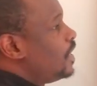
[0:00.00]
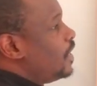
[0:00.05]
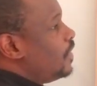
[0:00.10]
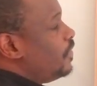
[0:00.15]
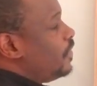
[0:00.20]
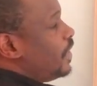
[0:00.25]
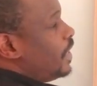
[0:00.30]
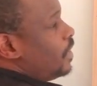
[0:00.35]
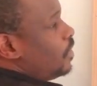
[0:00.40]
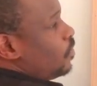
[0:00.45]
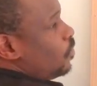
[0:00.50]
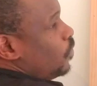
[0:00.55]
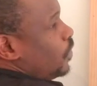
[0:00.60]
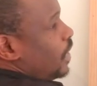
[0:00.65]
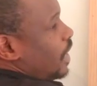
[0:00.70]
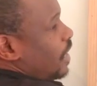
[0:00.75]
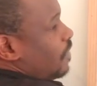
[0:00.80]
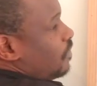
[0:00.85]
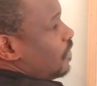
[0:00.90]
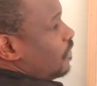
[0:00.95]
Then
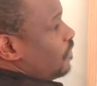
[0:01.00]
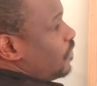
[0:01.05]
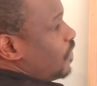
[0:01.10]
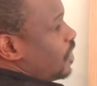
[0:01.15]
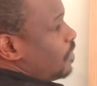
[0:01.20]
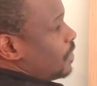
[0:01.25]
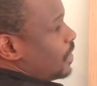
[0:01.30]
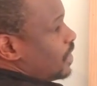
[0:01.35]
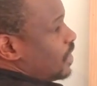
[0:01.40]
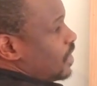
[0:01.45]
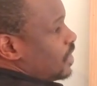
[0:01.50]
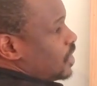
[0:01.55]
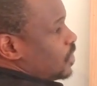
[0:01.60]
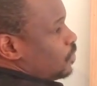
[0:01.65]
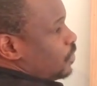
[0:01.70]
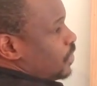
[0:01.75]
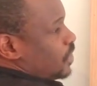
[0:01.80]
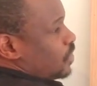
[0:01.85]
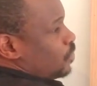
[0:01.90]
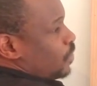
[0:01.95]
we have the variable
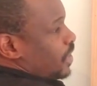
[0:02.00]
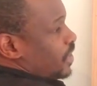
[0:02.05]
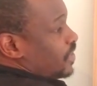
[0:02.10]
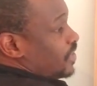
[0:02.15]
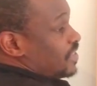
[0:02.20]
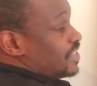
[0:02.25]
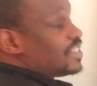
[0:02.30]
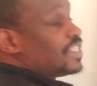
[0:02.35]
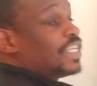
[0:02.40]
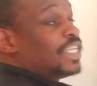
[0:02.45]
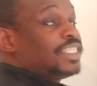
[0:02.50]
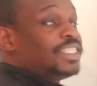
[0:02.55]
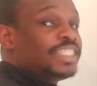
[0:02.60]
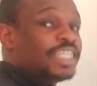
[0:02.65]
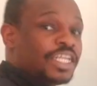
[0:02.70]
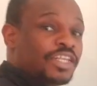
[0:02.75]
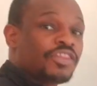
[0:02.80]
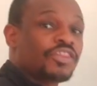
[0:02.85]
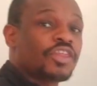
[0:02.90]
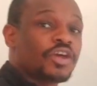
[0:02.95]
cost, which we're going to say
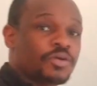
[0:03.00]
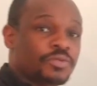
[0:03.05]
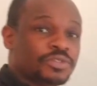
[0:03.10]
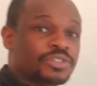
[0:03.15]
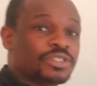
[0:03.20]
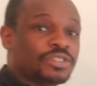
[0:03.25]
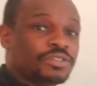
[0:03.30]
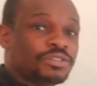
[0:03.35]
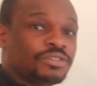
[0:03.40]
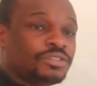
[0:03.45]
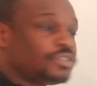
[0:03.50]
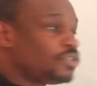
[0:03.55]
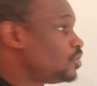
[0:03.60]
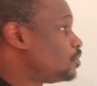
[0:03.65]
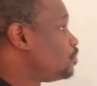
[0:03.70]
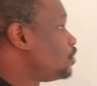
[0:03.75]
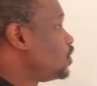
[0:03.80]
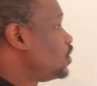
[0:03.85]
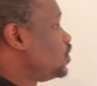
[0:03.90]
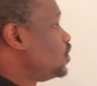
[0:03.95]
10,000 to
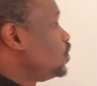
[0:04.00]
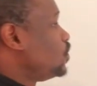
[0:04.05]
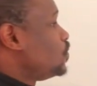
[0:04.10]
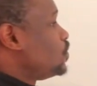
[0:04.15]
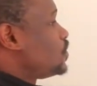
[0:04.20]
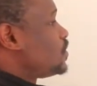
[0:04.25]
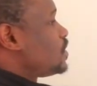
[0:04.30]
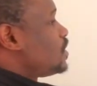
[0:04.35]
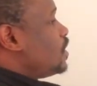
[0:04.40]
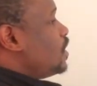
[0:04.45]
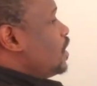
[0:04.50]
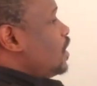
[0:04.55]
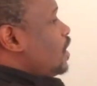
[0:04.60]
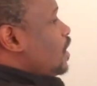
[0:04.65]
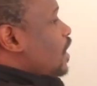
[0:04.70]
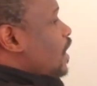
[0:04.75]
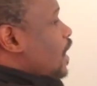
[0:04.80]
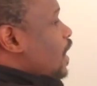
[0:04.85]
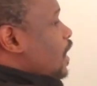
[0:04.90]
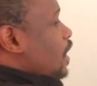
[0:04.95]
produce
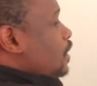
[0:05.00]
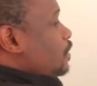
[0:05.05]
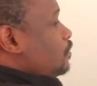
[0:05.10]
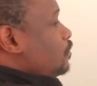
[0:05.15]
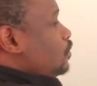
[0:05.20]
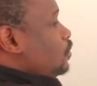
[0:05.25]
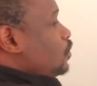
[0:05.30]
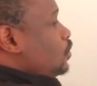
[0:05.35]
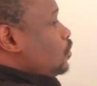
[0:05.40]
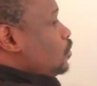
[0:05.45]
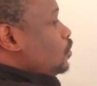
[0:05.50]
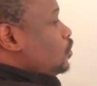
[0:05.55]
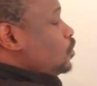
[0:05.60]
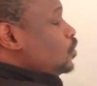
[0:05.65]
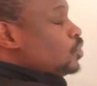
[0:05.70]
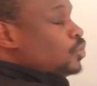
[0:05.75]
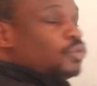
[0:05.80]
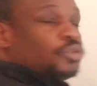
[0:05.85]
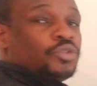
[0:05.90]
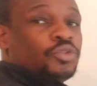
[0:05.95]

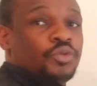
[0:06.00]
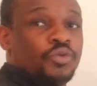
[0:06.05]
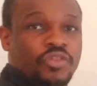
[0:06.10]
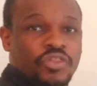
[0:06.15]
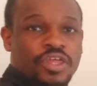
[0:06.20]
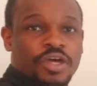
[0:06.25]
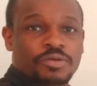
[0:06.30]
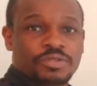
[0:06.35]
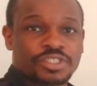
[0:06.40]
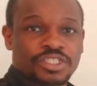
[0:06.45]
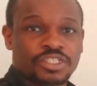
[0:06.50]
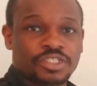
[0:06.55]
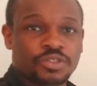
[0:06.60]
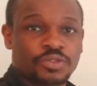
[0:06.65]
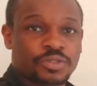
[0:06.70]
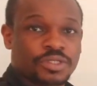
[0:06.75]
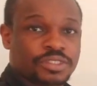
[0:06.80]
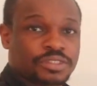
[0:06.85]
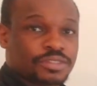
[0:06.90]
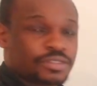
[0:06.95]
2,000
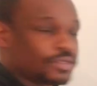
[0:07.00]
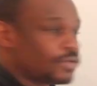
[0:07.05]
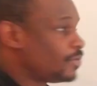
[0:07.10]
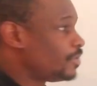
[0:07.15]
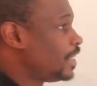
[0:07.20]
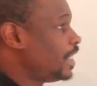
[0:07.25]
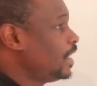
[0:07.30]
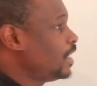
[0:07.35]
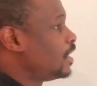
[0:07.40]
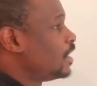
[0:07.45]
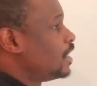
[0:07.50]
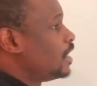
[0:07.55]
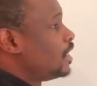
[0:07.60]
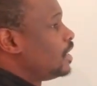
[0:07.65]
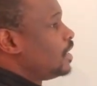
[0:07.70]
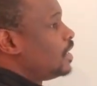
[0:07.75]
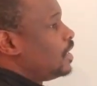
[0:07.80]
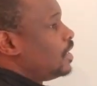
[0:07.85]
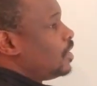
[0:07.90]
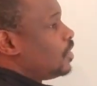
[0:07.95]
units, all right?
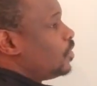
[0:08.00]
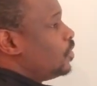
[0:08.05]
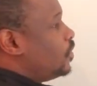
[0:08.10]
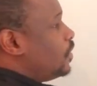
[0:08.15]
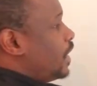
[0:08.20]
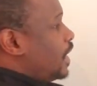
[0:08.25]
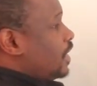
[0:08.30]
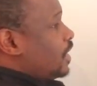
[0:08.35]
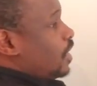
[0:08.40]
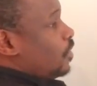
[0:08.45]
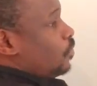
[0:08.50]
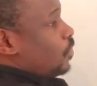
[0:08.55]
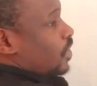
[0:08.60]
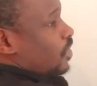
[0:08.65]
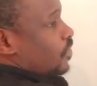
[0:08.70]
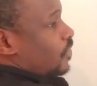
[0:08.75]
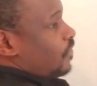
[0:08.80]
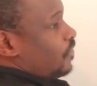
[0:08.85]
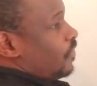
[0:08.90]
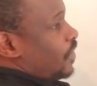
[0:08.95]
Good, and then we
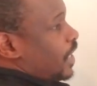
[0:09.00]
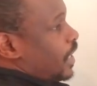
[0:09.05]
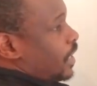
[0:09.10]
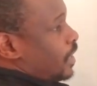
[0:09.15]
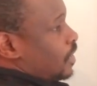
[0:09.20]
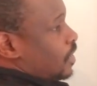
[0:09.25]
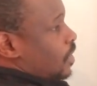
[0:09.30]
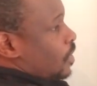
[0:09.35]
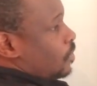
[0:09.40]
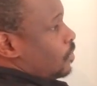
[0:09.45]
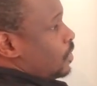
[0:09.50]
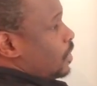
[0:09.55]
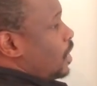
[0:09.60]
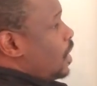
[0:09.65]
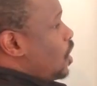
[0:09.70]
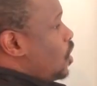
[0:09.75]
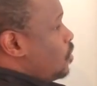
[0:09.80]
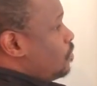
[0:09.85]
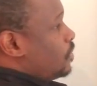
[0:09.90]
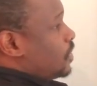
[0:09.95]
could find out
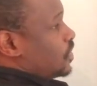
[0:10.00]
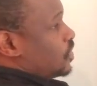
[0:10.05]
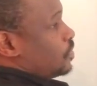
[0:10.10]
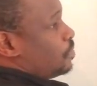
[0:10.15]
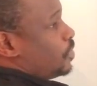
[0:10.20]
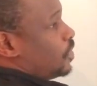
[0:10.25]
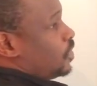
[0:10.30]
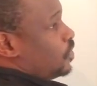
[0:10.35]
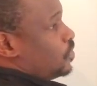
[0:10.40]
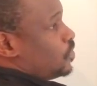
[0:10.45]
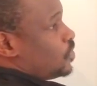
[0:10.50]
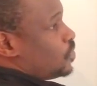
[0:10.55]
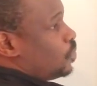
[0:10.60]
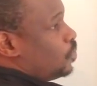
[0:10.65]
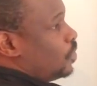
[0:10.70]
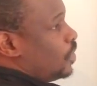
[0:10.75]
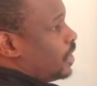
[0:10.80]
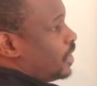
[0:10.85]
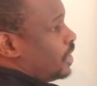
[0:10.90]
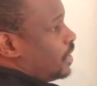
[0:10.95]
how much to produce
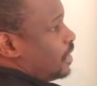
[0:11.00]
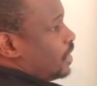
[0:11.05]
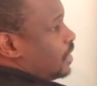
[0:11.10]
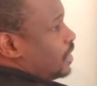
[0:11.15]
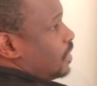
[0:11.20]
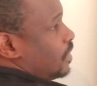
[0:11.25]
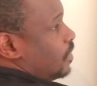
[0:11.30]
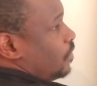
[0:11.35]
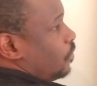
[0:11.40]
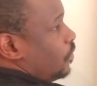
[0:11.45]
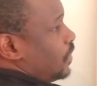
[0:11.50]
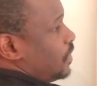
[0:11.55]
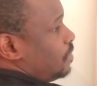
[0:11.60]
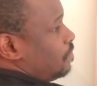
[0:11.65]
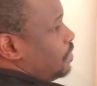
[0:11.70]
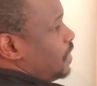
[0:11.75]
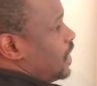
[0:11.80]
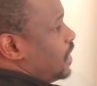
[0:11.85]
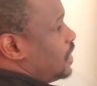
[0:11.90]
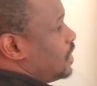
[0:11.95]
one, which
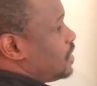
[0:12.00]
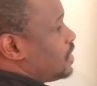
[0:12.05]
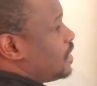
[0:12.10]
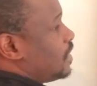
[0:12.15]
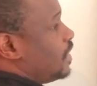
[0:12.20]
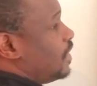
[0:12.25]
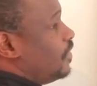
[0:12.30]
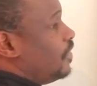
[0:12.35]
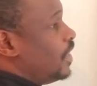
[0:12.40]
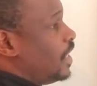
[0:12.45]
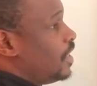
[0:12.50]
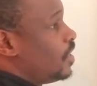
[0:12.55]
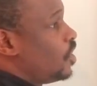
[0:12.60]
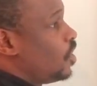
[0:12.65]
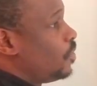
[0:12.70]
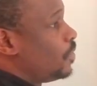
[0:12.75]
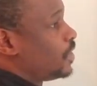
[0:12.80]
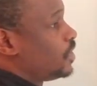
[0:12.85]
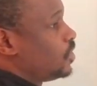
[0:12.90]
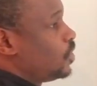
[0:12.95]
means then
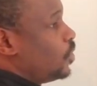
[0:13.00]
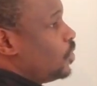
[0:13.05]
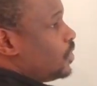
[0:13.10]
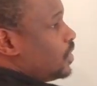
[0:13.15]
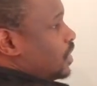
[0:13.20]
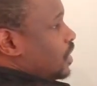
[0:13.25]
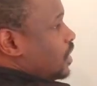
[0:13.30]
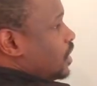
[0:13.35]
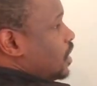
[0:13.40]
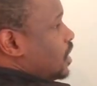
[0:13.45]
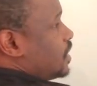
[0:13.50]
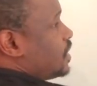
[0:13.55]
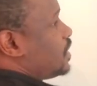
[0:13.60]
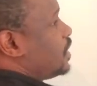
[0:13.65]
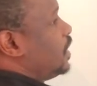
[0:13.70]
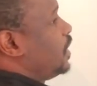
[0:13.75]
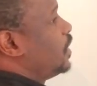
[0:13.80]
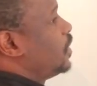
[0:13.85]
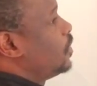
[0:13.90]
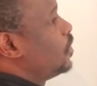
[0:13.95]
our total
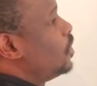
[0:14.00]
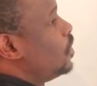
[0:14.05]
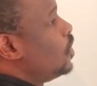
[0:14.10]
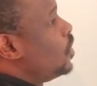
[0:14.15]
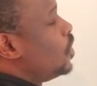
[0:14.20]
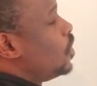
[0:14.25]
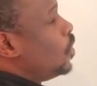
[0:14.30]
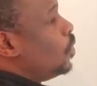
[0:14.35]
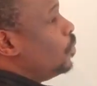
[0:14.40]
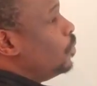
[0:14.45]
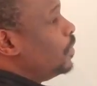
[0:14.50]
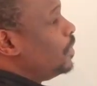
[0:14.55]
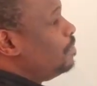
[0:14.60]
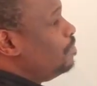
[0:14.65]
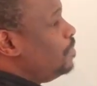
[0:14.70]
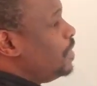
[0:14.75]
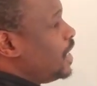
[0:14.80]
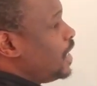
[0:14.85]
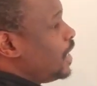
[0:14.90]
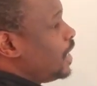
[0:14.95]
cost here
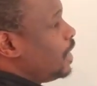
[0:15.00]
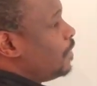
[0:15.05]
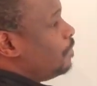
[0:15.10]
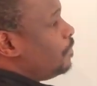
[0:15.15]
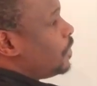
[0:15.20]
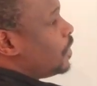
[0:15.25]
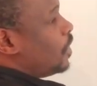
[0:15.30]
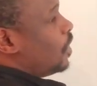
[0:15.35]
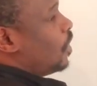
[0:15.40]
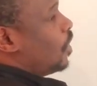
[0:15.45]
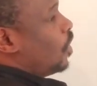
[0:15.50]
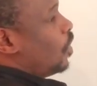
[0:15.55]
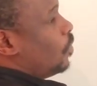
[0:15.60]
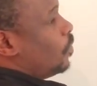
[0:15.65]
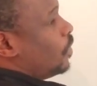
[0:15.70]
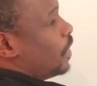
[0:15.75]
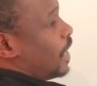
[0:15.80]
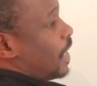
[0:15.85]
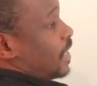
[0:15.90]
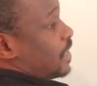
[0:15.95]
would be
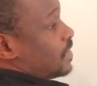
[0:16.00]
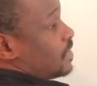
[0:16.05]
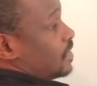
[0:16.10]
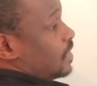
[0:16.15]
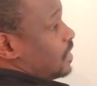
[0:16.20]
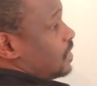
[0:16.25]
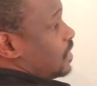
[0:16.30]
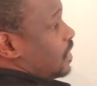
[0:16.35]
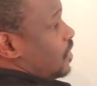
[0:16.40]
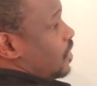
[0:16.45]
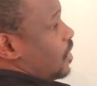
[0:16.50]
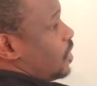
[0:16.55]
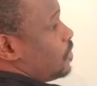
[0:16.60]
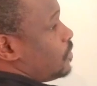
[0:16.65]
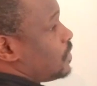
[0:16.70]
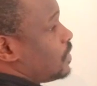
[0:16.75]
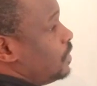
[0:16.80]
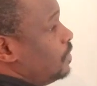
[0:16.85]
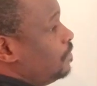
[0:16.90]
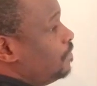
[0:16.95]

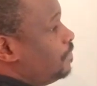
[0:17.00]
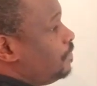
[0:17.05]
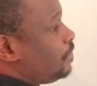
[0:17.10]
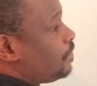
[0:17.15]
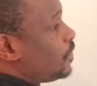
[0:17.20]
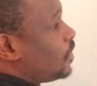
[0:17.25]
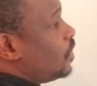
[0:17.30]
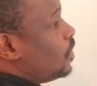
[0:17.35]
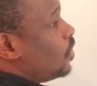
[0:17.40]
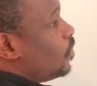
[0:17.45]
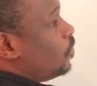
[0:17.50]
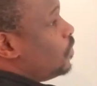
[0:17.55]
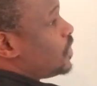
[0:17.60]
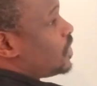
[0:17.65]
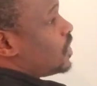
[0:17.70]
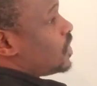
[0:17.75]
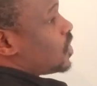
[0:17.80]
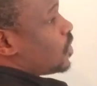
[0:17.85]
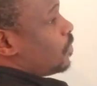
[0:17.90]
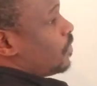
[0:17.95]
60,000,
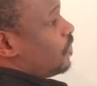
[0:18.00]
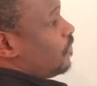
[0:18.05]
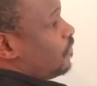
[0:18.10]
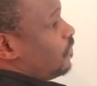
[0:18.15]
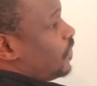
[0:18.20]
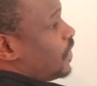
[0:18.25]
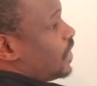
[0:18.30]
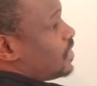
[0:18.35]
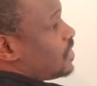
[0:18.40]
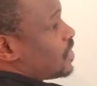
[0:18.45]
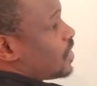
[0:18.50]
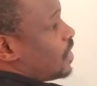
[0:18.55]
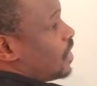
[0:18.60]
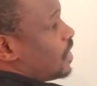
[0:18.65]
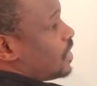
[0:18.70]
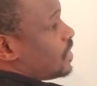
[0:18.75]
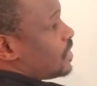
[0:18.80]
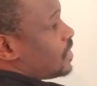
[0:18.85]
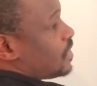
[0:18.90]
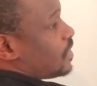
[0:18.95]
which is our fixed
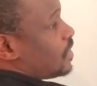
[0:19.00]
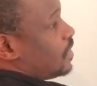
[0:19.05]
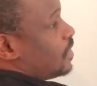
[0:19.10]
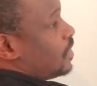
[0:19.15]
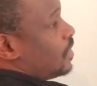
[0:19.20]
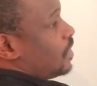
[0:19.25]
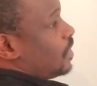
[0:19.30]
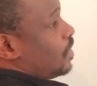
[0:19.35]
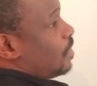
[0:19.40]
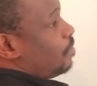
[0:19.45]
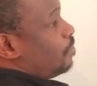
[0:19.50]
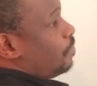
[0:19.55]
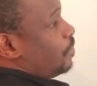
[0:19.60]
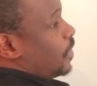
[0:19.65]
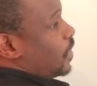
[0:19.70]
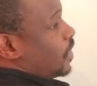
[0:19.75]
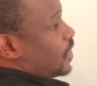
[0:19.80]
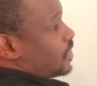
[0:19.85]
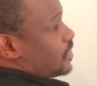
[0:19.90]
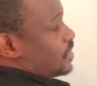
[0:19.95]
cost
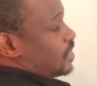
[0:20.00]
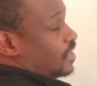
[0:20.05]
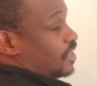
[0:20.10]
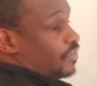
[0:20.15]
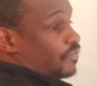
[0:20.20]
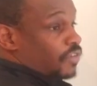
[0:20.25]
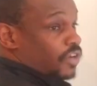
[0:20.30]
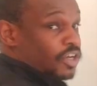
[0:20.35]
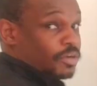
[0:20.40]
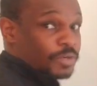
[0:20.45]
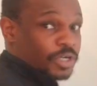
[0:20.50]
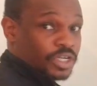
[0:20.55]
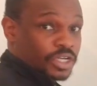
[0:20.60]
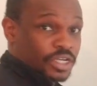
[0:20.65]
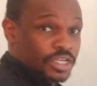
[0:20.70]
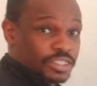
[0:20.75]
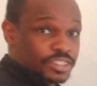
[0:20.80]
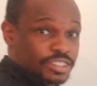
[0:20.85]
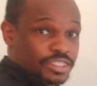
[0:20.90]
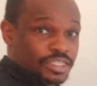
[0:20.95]
plus the variable
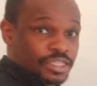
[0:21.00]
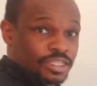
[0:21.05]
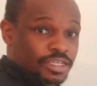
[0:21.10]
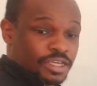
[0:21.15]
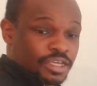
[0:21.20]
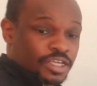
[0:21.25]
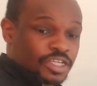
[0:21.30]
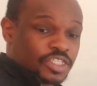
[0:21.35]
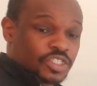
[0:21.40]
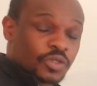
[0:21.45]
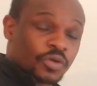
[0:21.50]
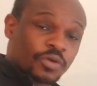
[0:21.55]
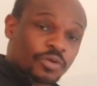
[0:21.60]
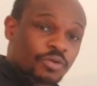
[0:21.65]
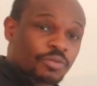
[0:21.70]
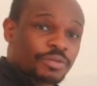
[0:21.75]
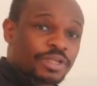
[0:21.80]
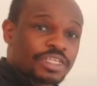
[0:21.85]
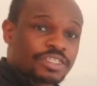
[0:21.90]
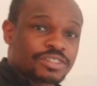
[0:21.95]
cost.
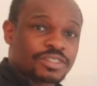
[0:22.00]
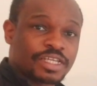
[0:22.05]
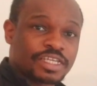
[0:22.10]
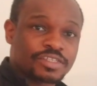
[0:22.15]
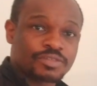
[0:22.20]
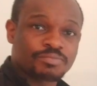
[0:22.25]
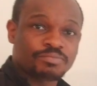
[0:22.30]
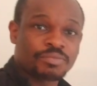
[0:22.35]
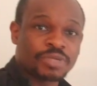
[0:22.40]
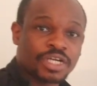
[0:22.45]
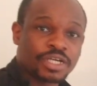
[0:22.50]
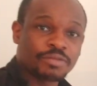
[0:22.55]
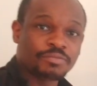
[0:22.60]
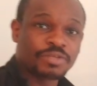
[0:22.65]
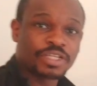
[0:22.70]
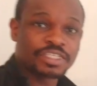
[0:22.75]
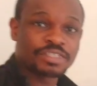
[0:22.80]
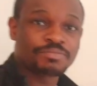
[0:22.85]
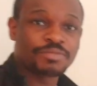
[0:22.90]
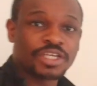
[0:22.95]
So let's
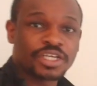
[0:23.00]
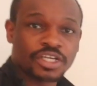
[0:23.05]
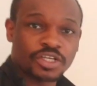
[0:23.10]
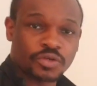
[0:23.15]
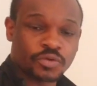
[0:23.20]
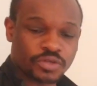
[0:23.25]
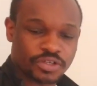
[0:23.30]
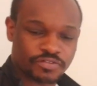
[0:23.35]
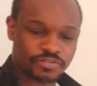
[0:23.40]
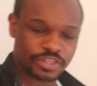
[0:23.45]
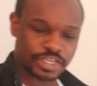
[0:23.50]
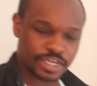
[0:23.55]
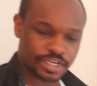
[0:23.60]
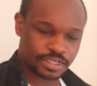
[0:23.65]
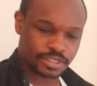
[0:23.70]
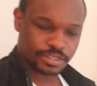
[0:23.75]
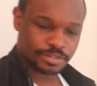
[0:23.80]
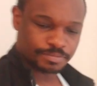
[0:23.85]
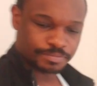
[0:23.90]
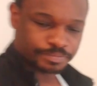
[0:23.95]
make a note of
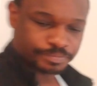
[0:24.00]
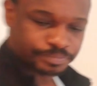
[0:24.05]
that.